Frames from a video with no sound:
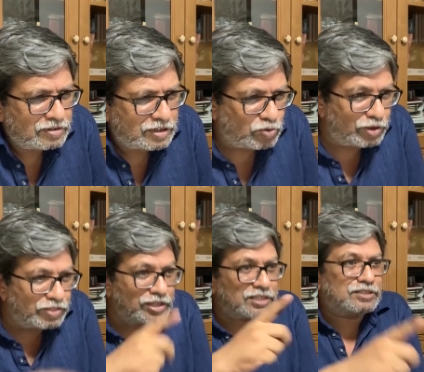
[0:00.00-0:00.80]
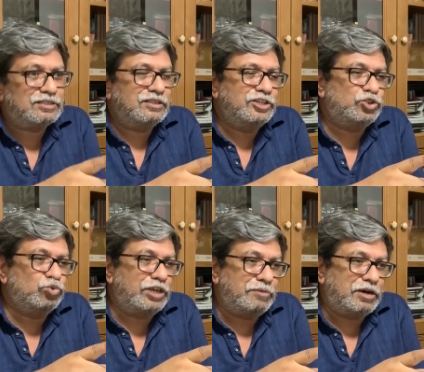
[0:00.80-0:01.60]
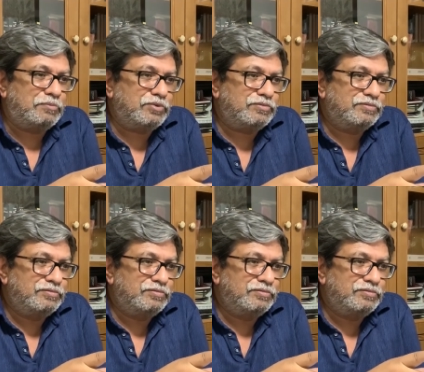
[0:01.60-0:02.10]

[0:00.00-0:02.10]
Now when this issue came up,